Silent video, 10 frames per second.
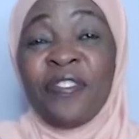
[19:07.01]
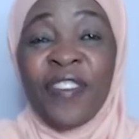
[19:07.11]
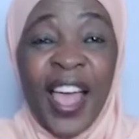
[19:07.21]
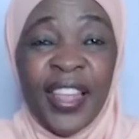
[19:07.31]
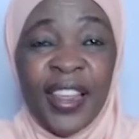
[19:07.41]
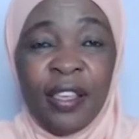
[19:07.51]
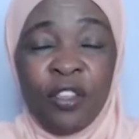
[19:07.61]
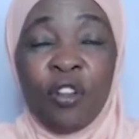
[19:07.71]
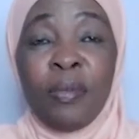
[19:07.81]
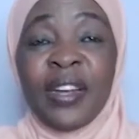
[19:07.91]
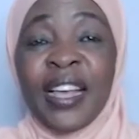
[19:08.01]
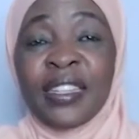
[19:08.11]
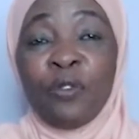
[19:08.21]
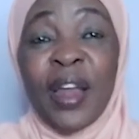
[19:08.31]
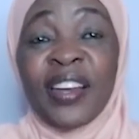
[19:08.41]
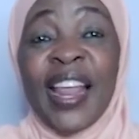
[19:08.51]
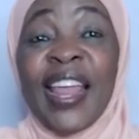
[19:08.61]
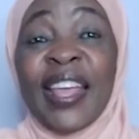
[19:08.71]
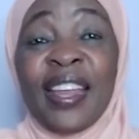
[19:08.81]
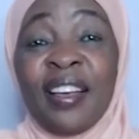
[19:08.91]
Friday, one day
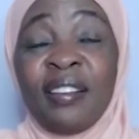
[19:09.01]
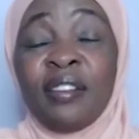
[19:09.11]
later,